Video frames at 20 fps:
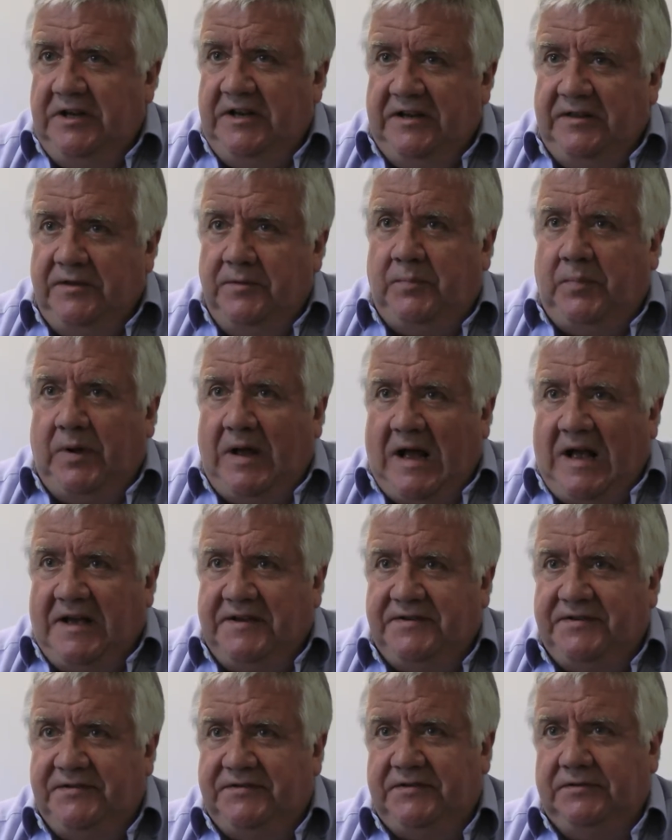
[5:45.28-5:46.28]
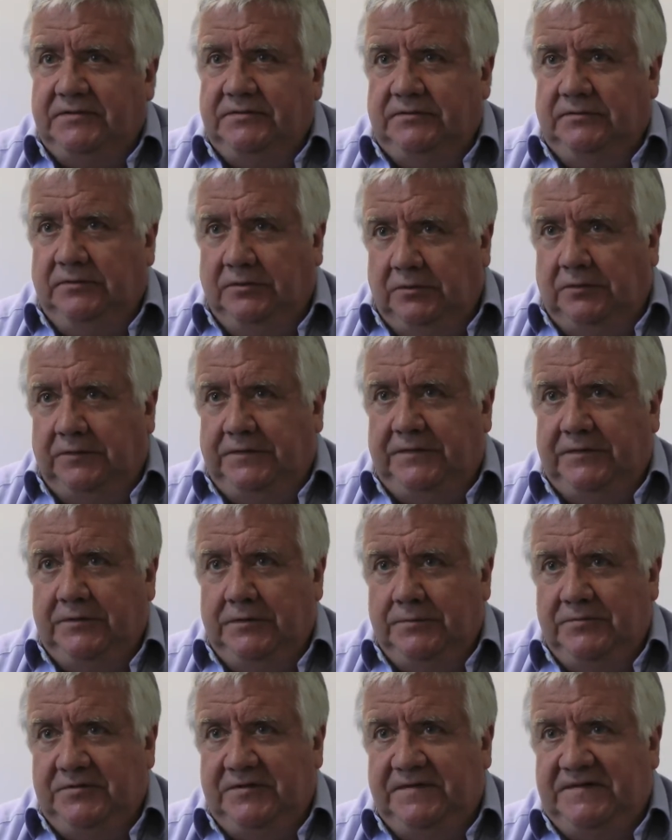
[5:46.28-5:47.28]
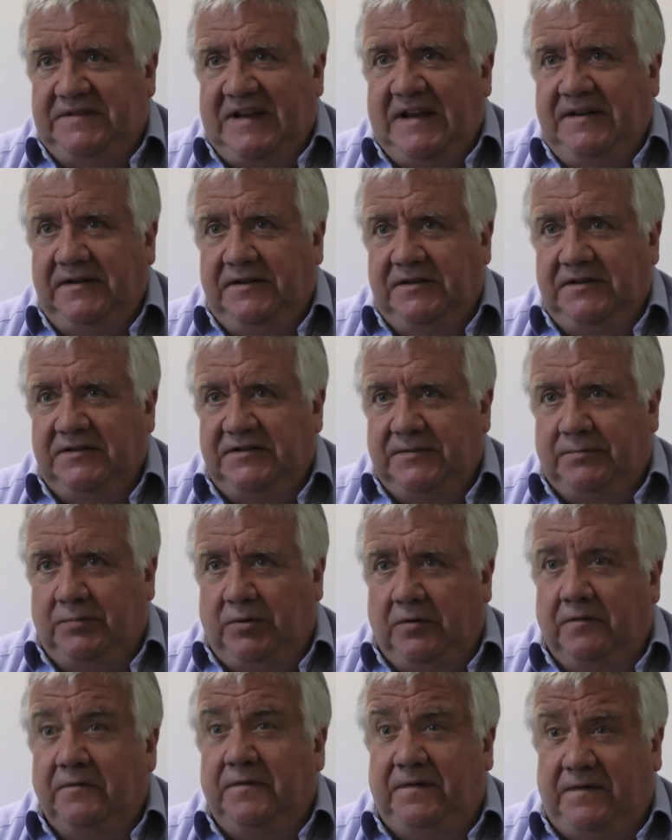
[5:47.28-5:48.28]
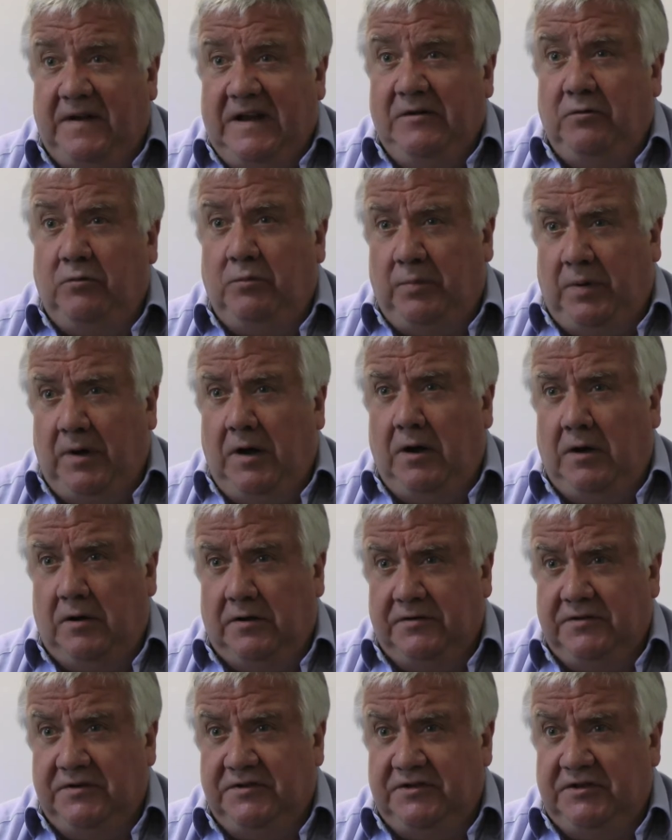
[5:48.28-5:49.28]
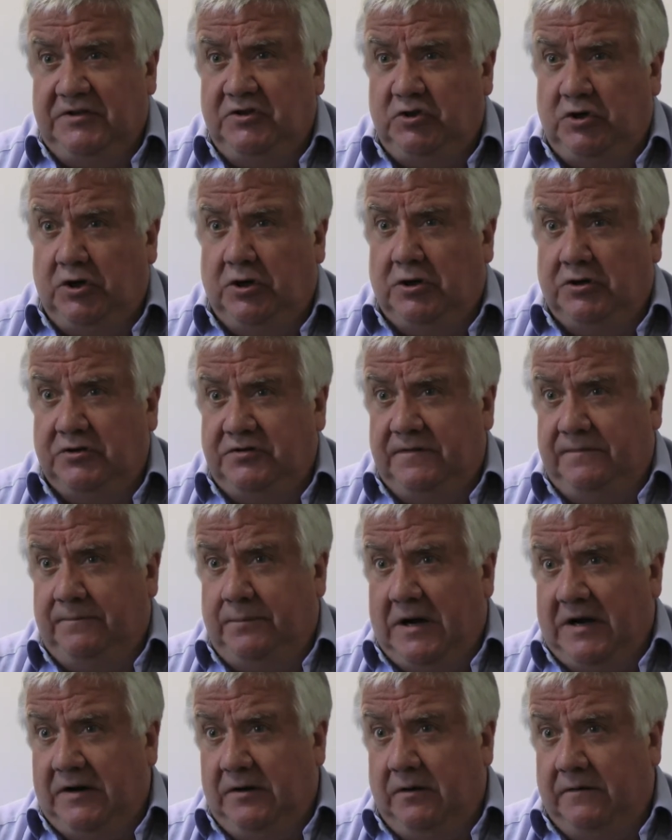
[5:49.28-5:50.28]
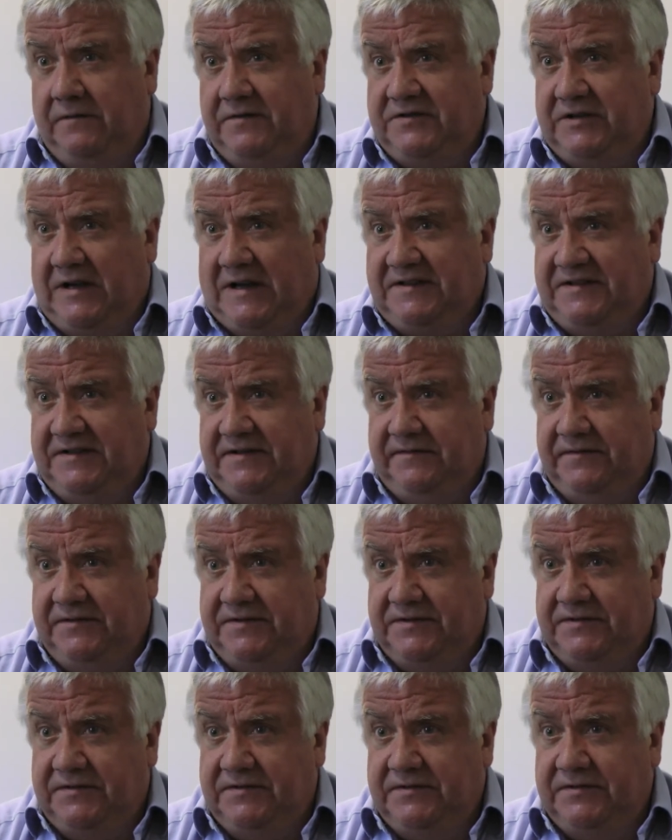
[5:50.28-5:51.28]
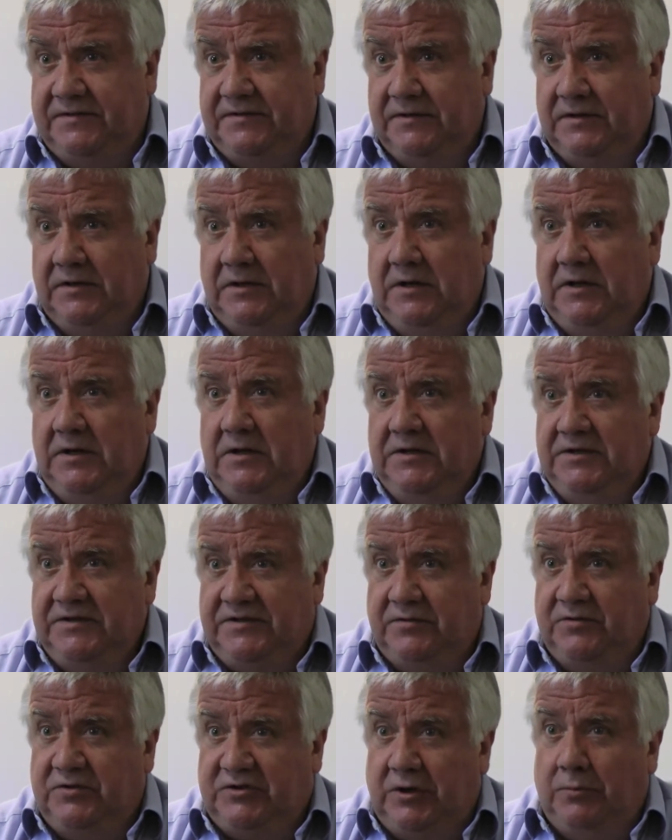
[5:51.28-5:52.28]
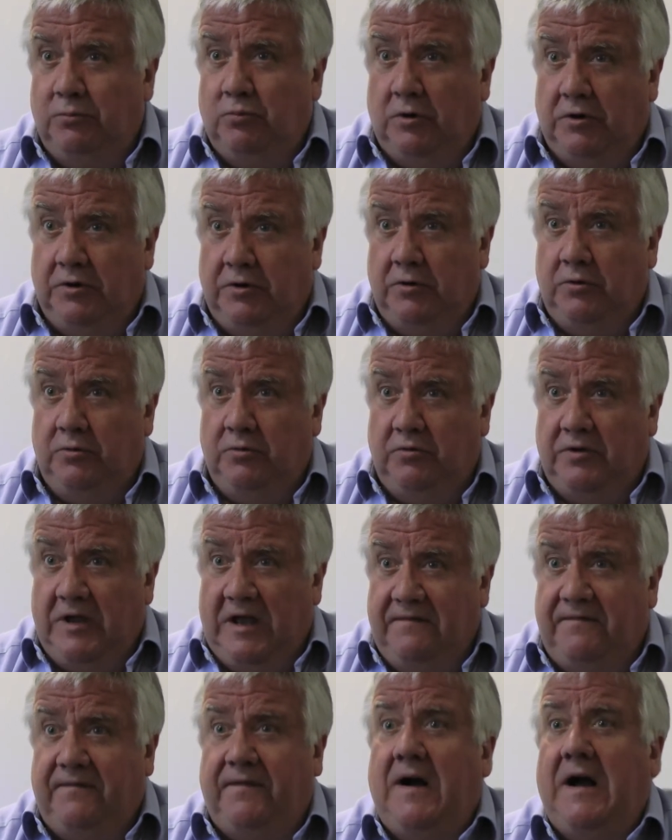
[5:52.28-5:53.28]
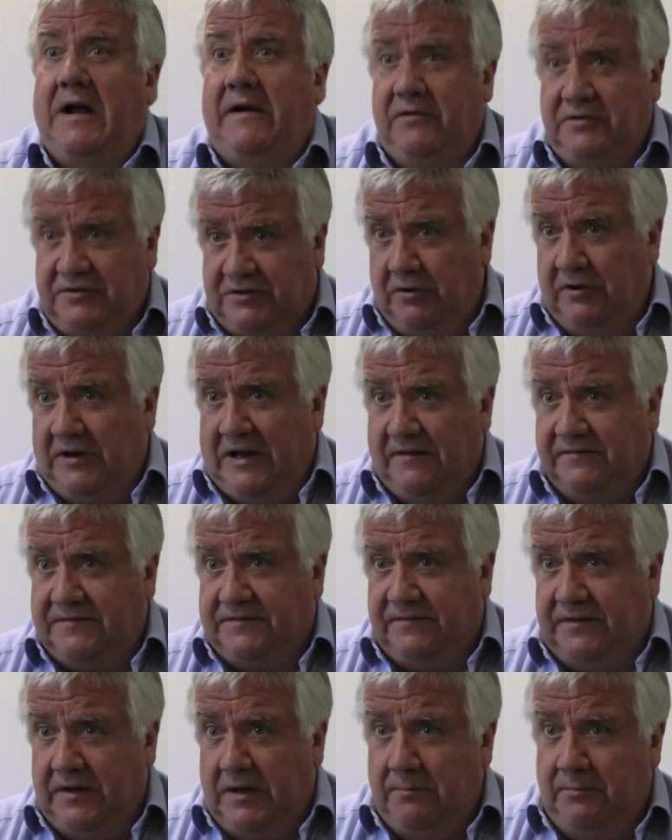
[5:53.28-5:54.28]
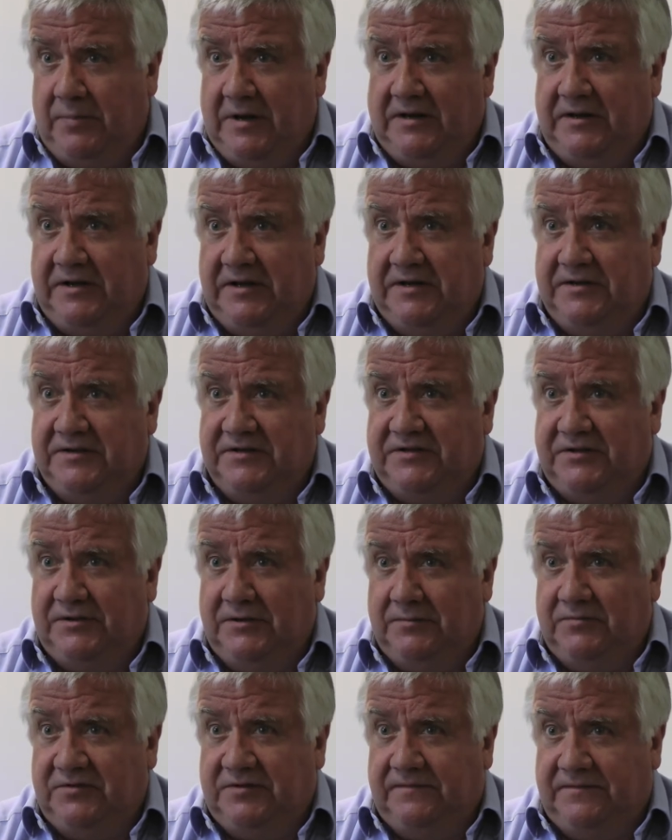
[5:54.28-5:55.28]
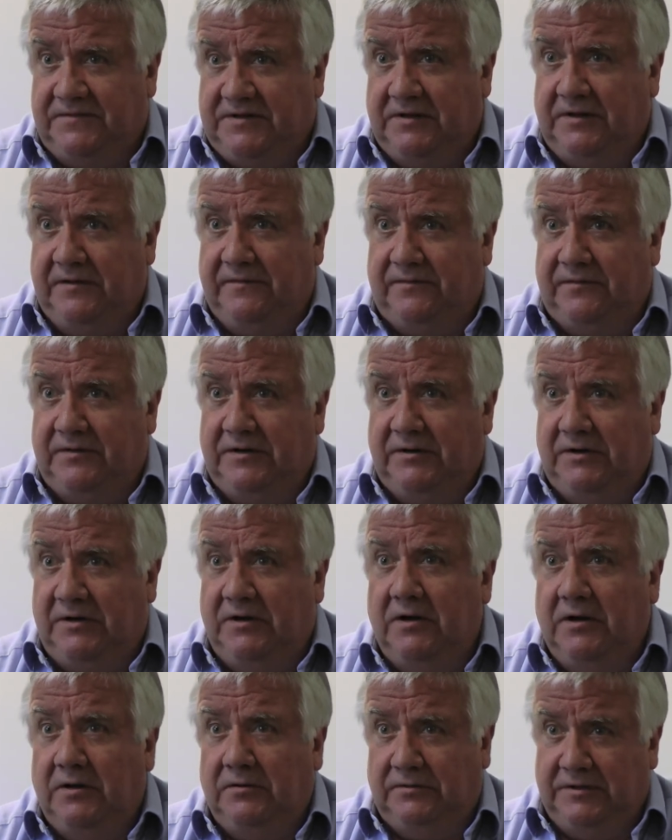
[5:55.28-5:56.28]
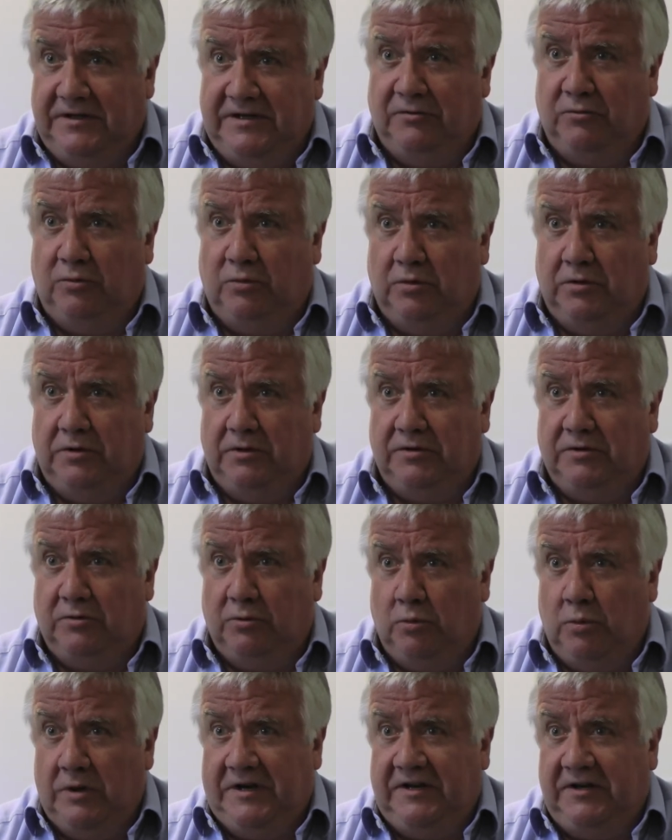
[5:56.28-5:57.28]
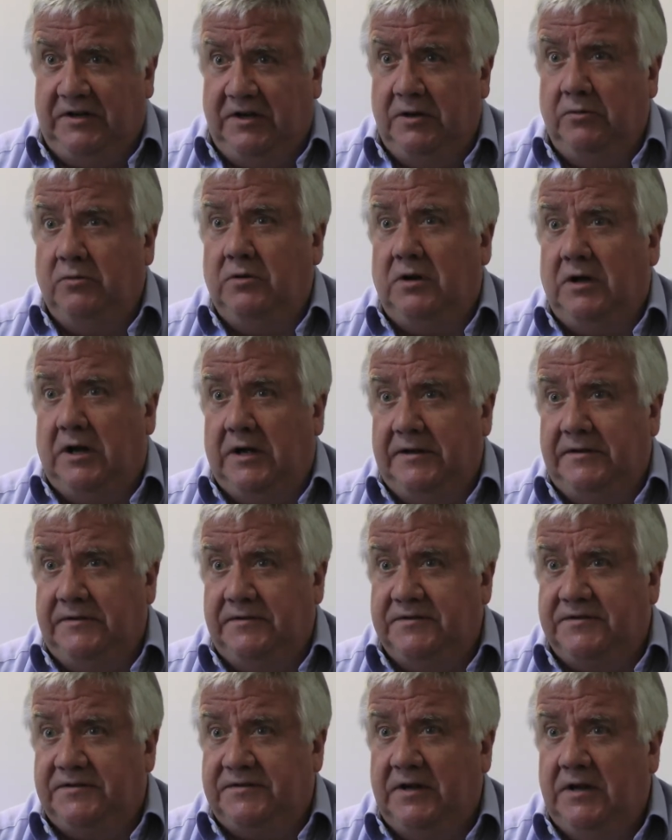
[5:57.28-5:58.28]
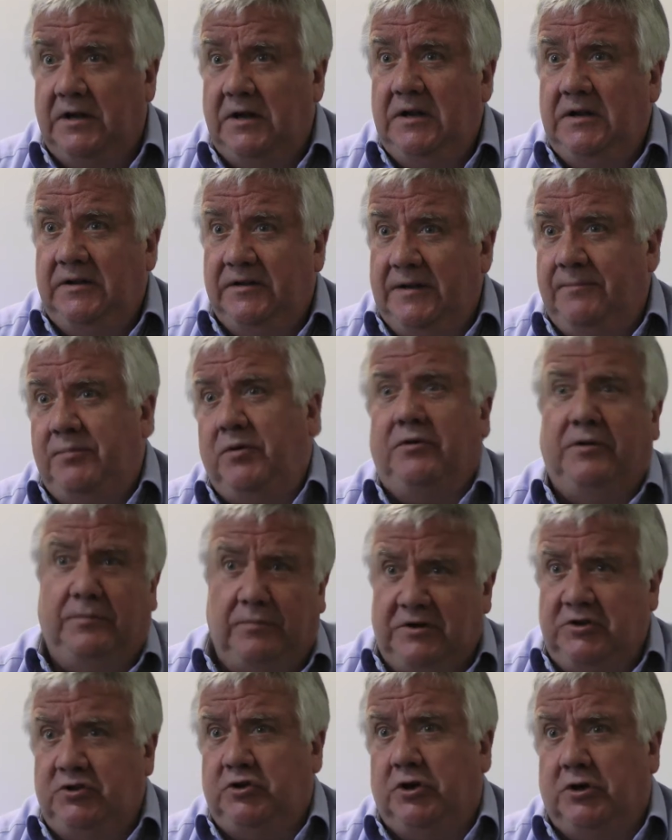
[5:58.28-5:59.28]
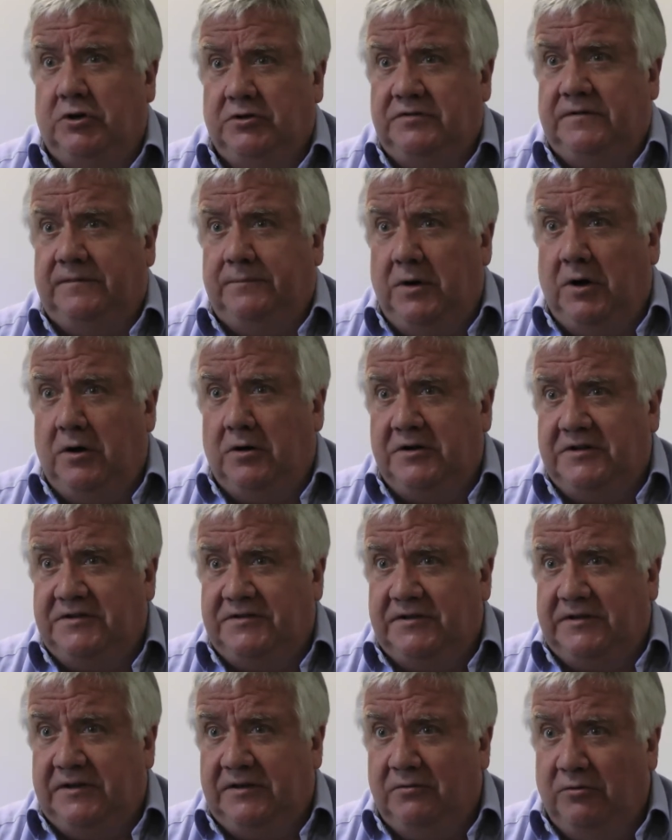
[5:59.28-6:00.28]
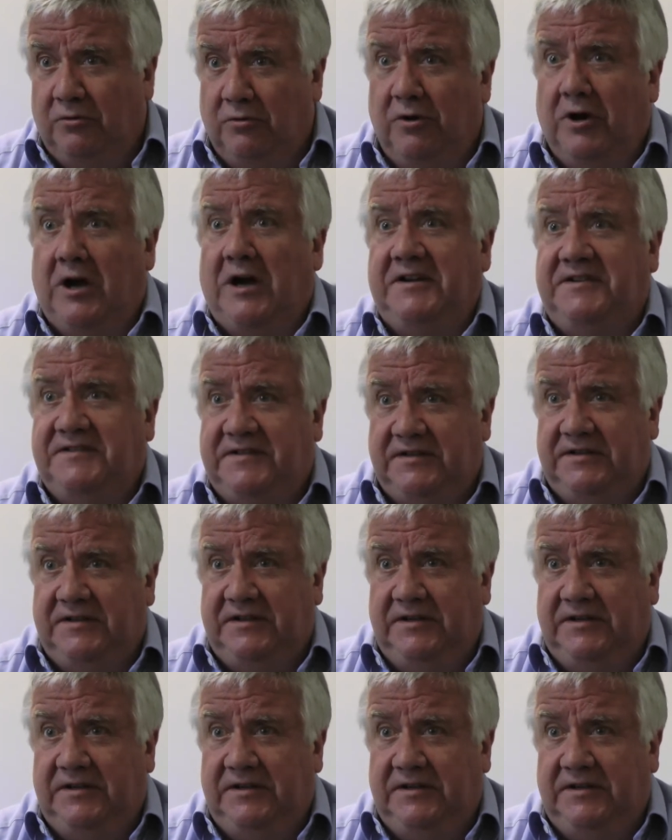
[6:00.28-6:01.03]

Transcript: and in the past, law firms have tended to put failed partners in charge of back office activities. So someone who their fire has gone out of their belly in terms of delivering legal work or winning new clients, they put them in charge of marketing or IT.